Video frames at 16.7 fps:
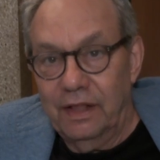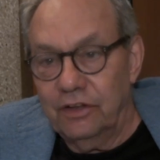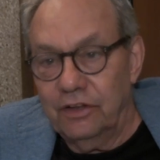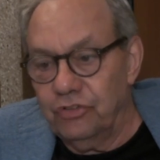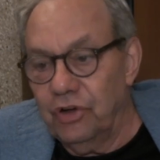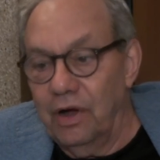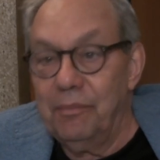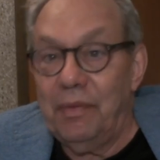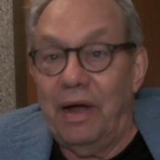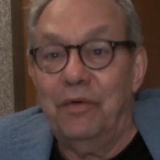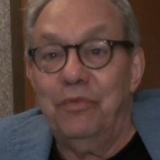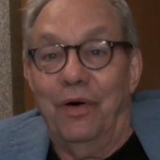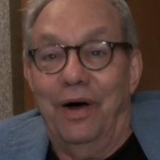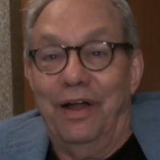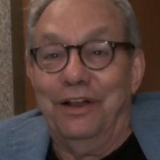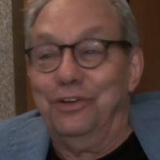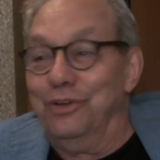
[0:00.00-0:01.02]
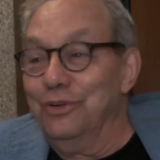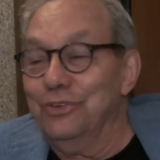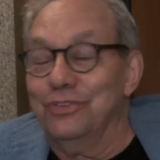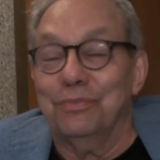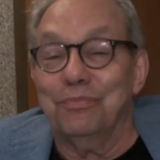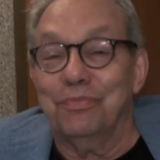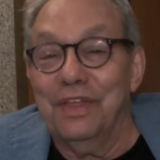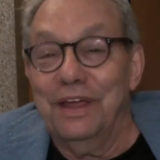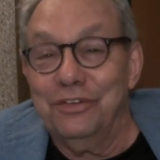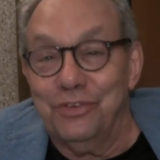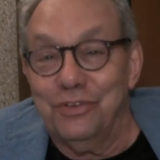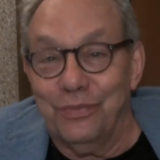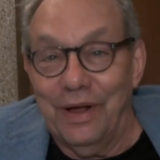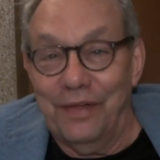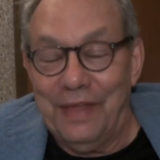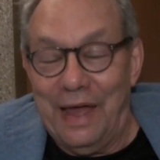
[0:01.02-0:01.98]
so I might want to do some things
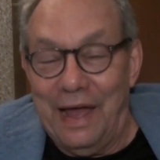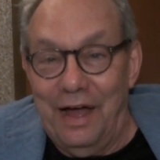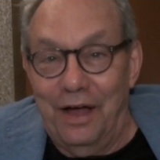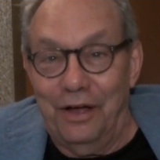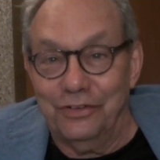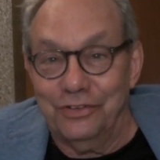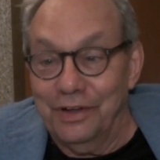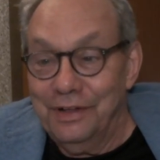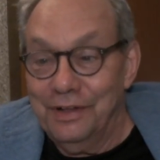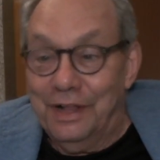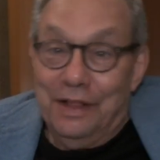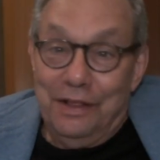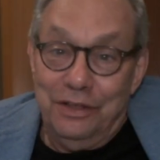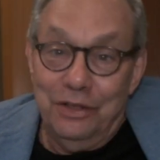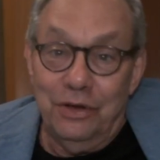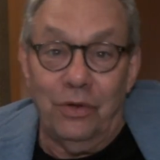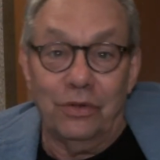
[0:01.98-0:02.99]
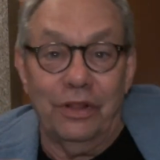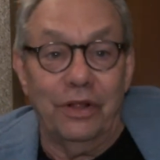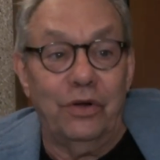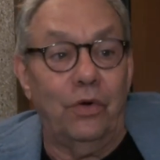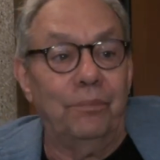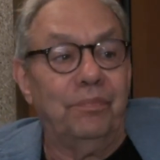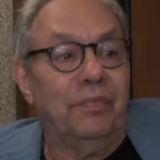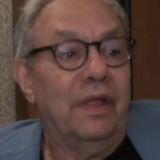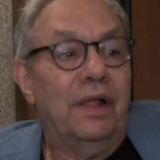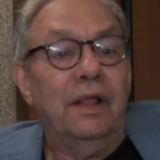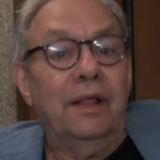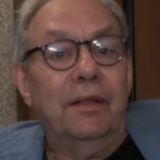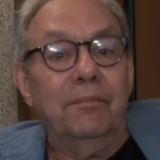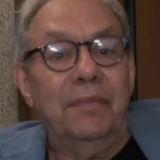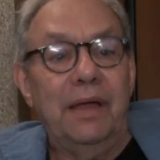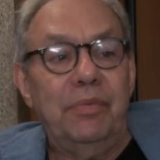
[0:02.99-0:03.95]
around the house. You know,
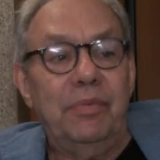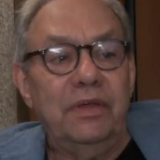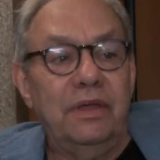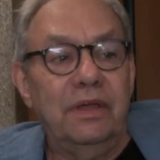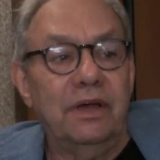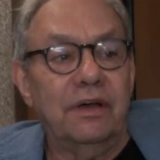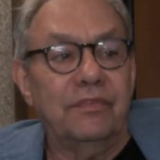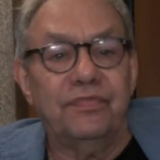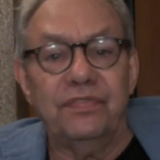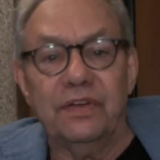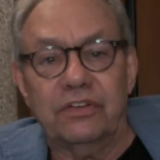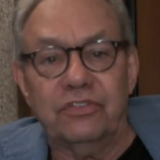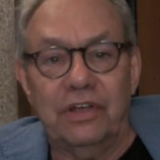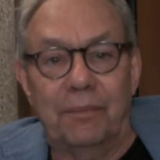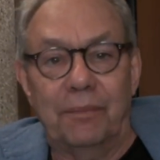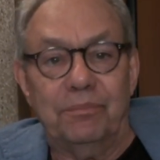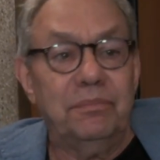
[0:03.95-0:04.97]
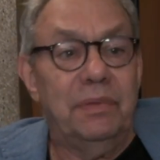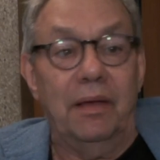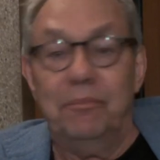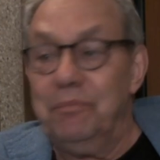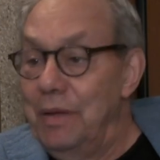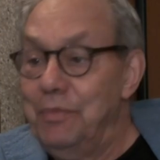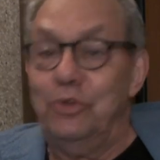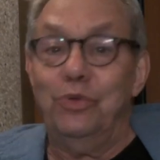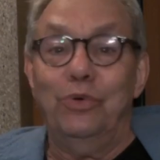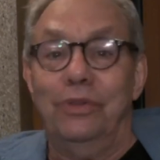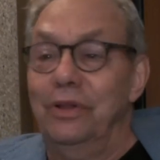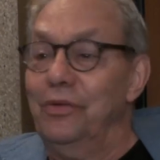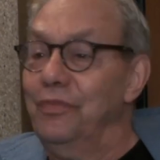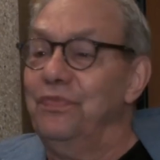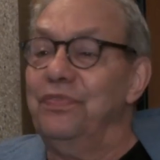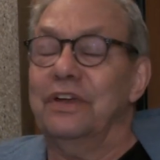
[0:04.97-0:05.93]
maybe do a
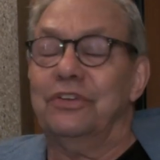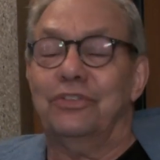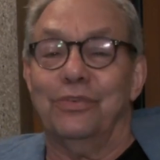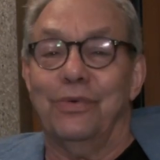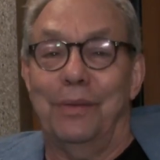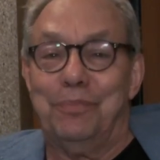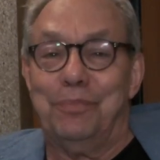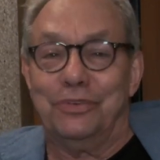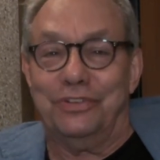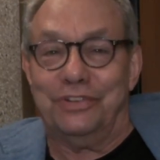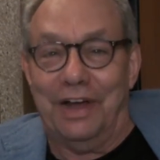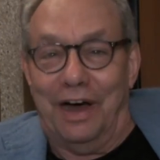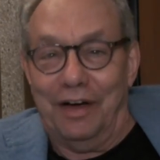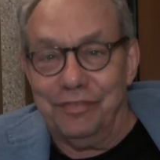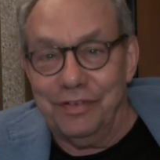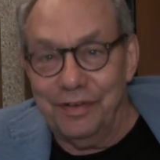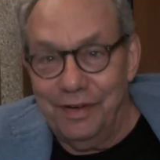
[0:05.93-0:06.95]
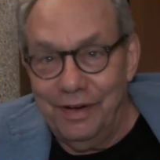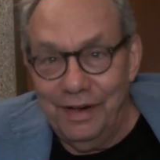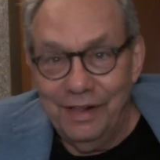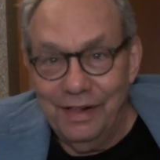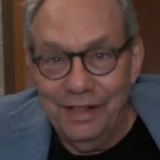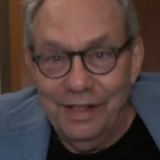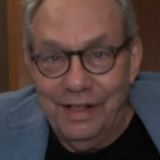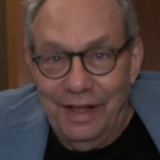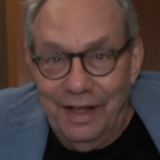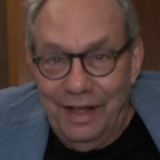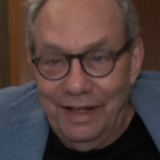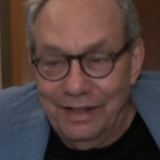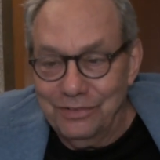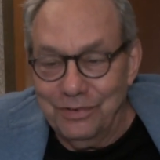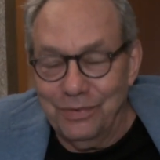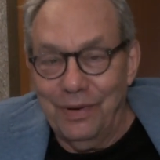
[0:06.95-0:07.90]
little fixer-upper stuff.
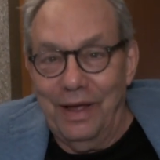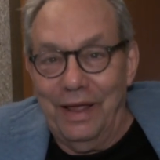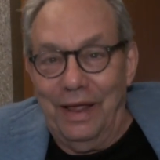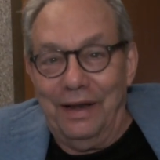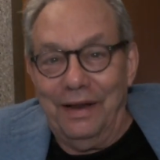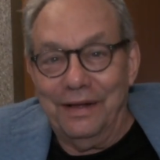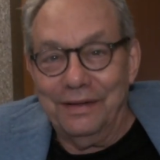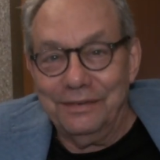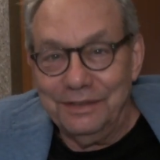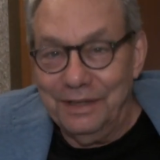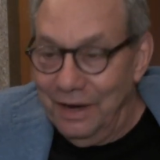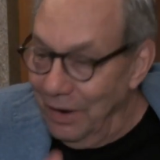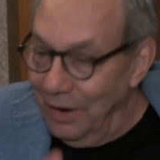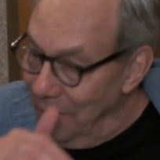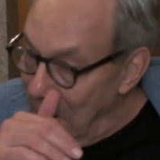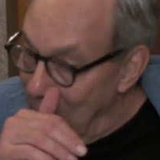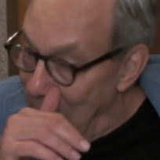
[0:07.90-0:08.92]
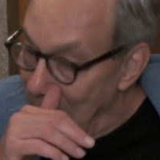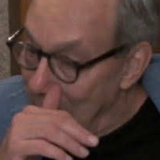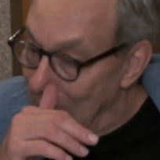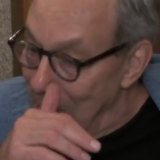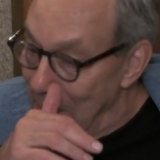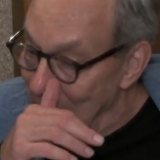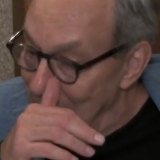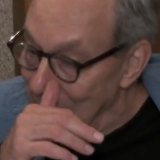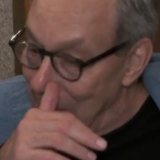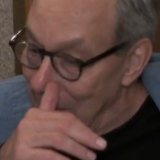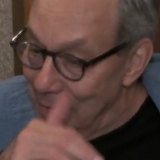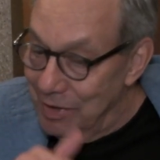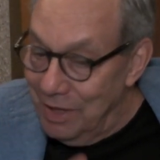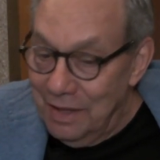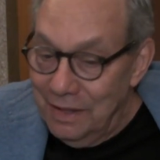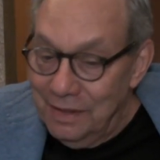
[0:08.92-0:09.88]
That's right, you know.
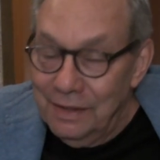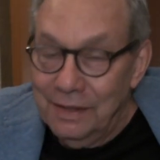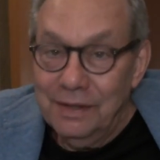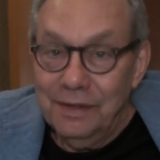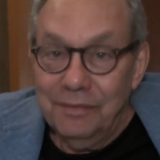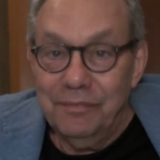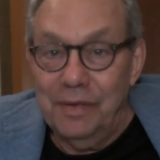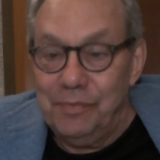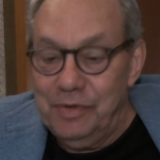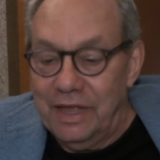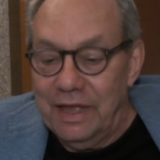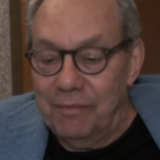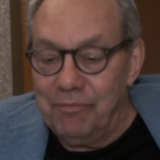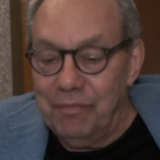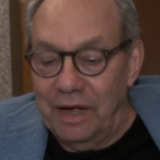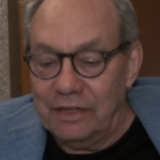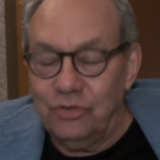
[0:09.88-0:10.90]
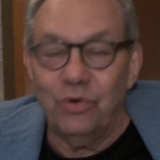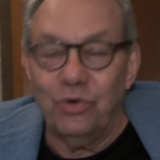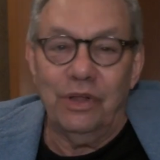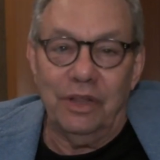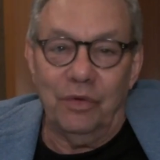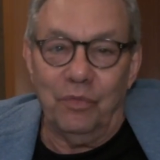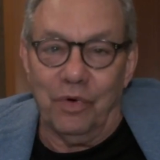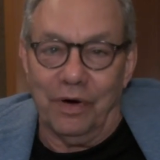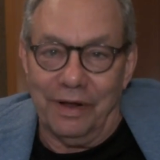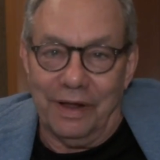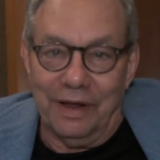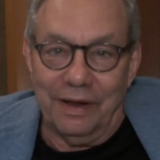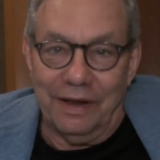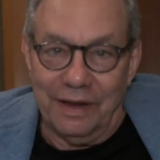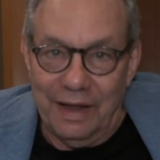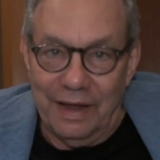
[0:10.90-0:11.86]
Maybe get my toilet
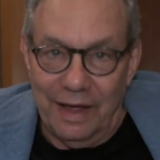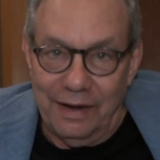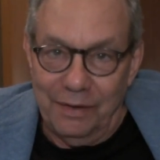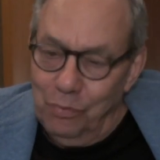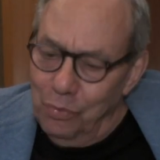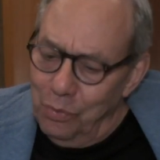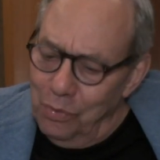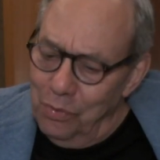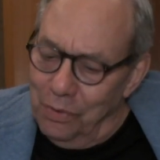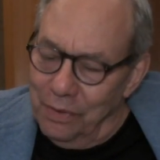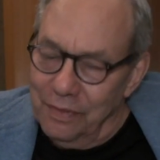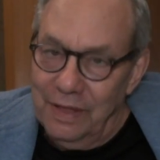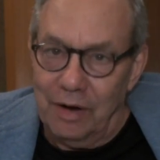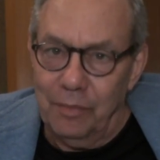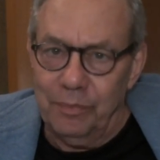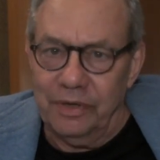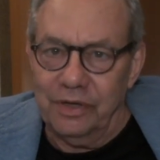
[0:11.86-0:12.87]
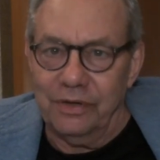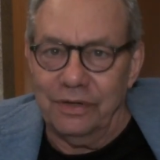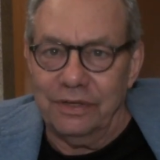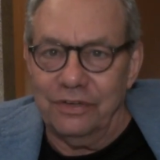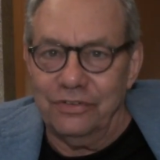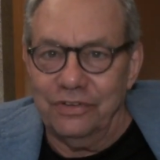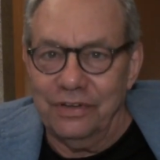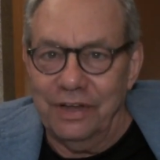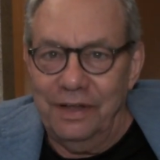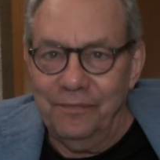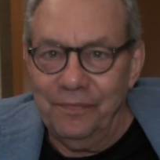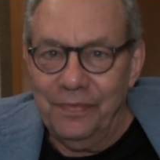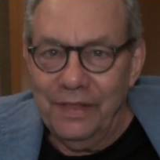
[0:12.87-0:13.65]
working again. Whew, that'll be good to see.